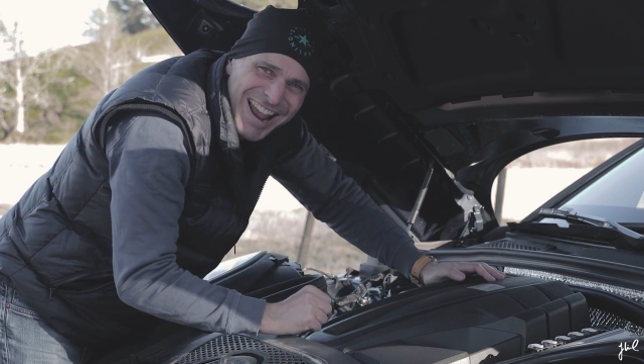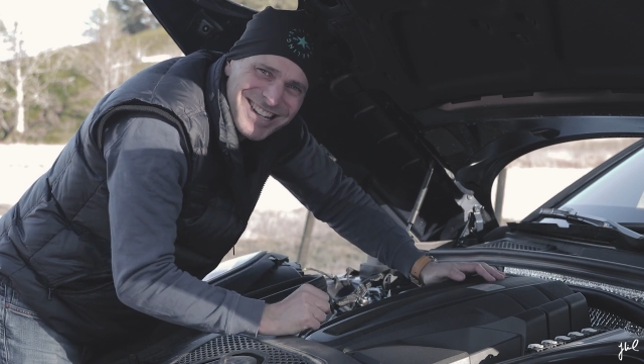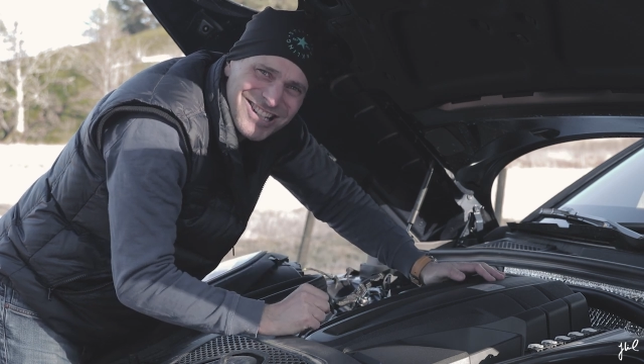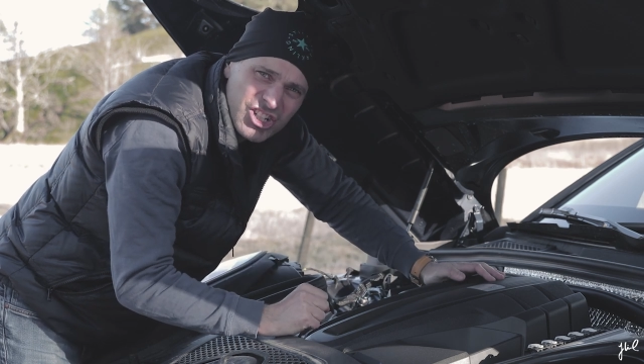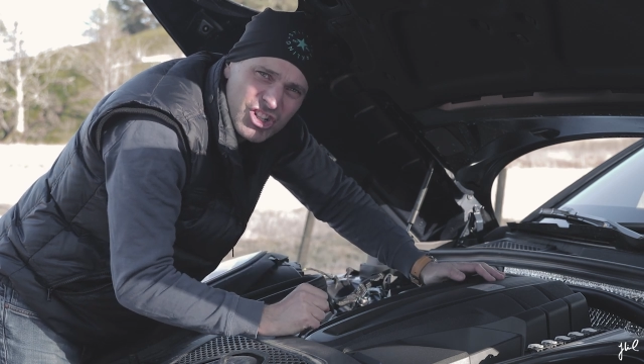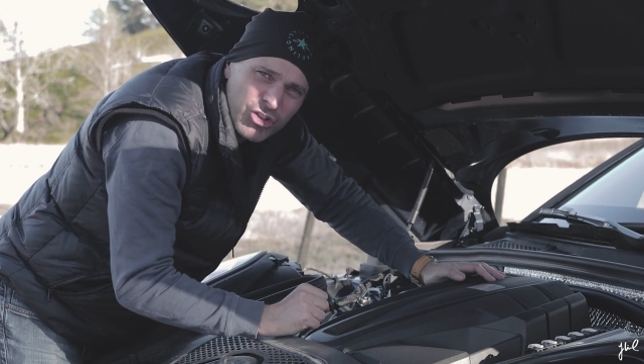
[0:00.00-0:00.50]

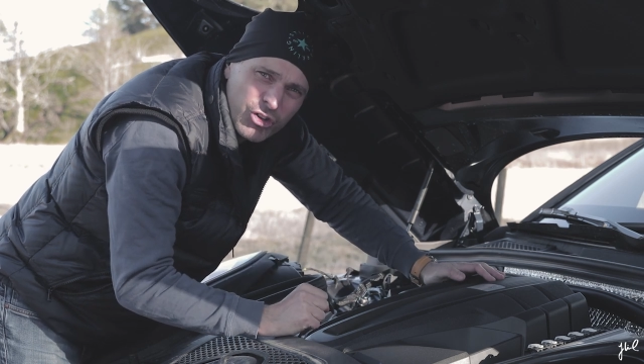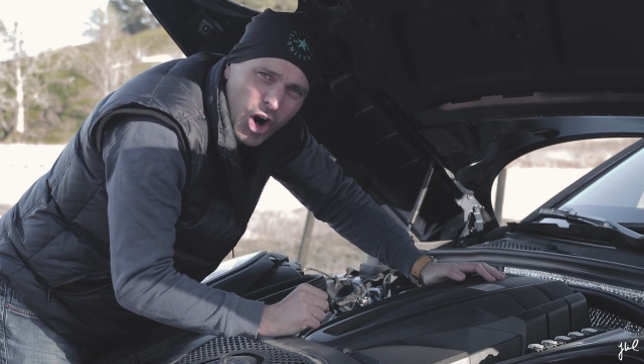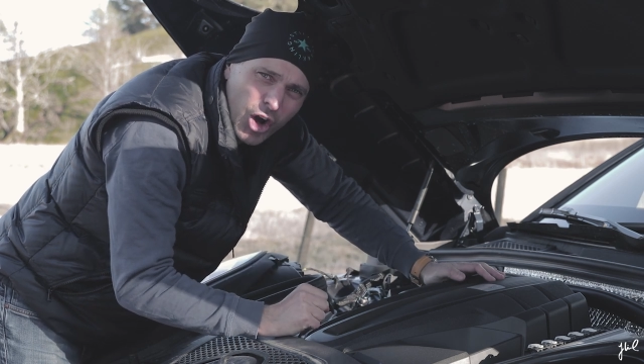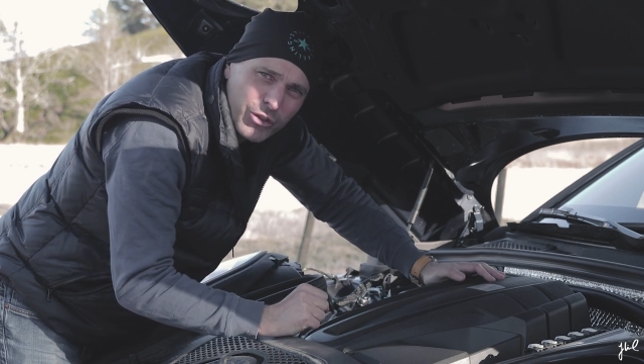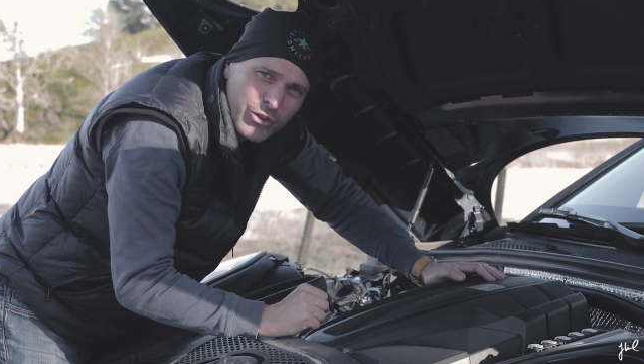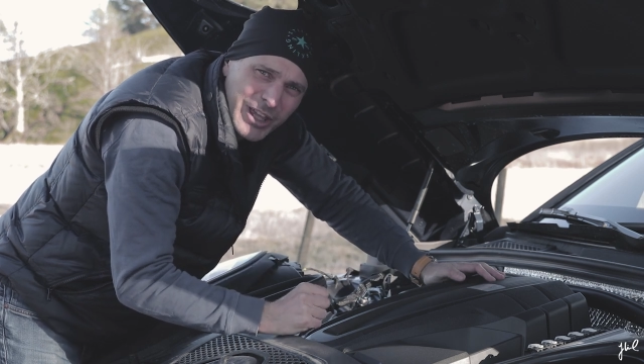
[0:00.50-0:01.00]
engine
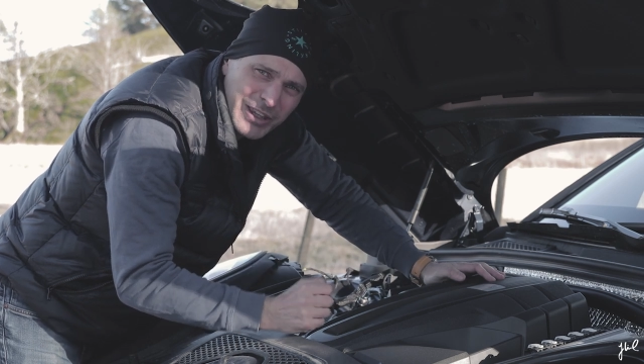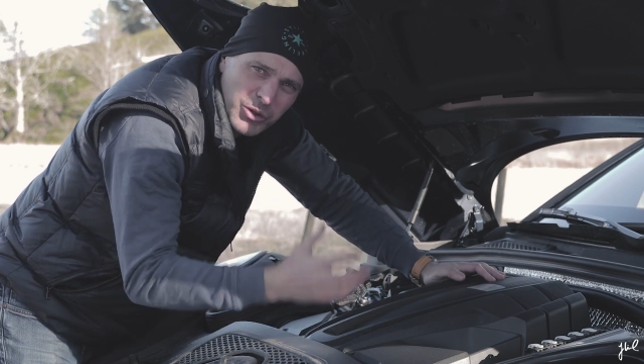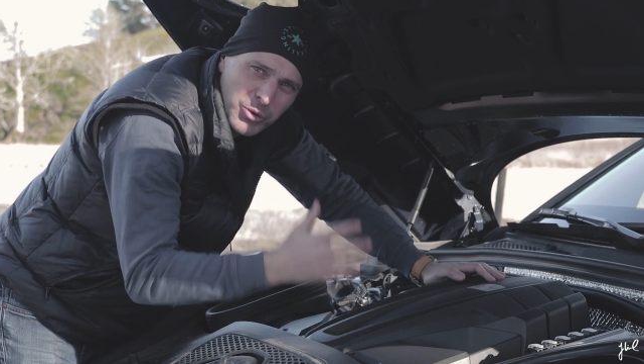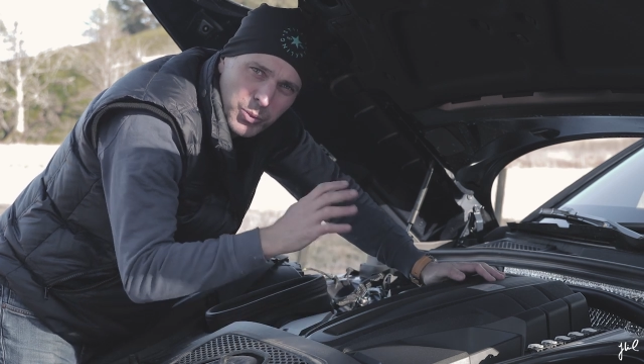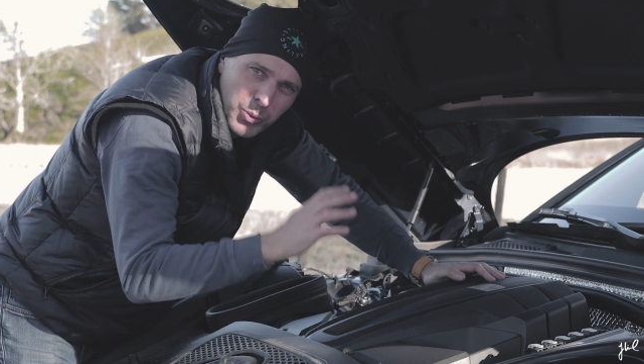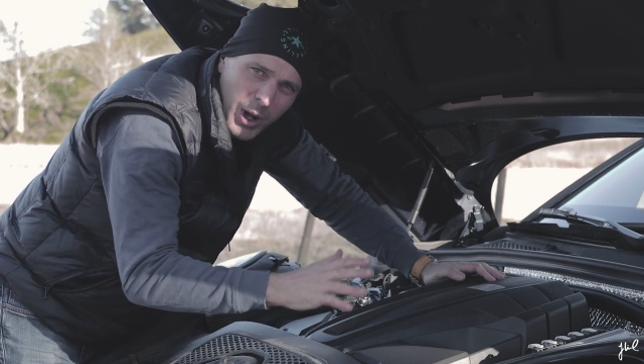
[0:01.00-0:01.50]
rather than
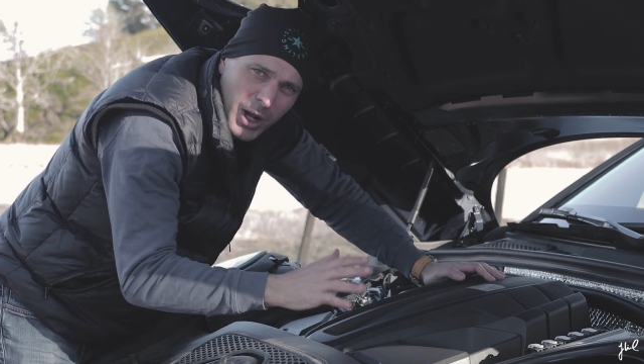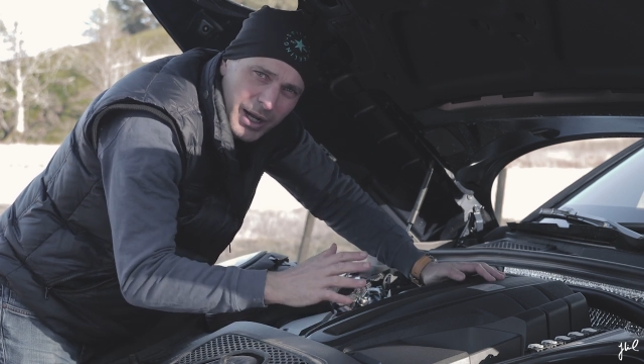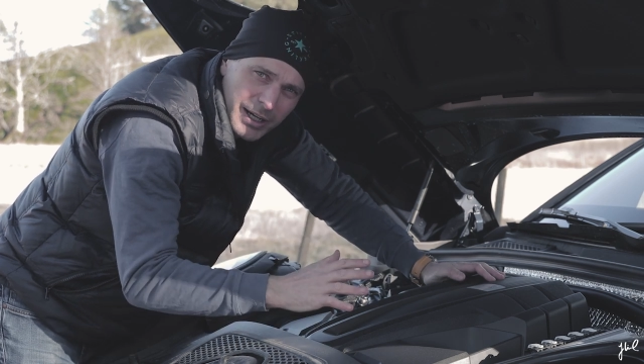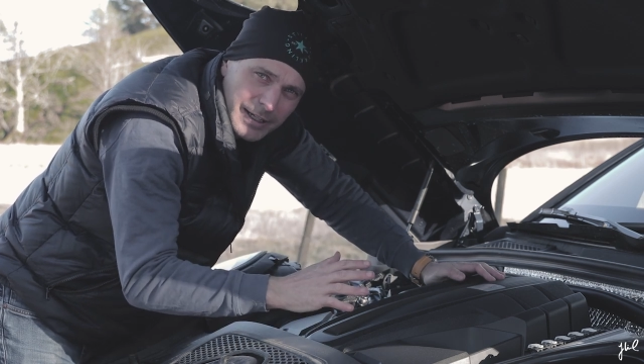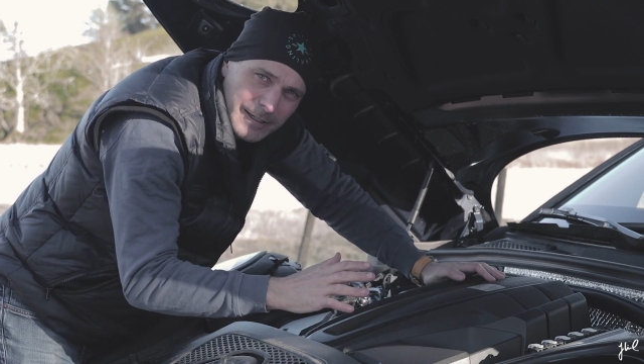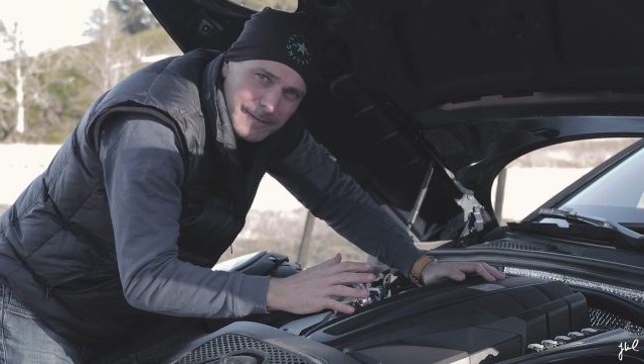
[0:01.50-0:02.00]
the
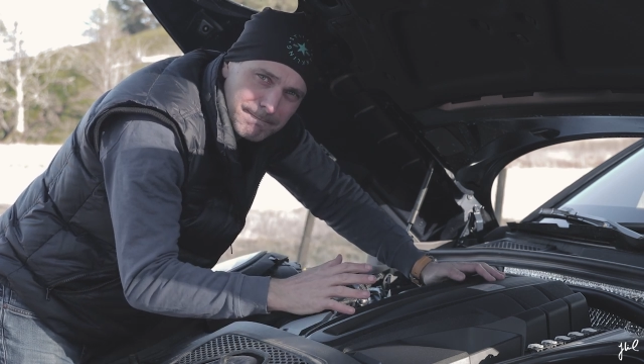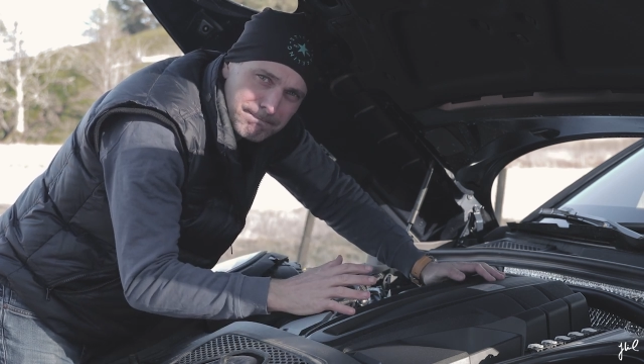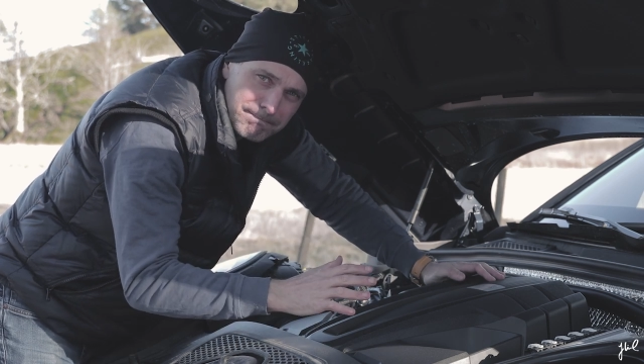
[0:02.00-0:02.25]
ride.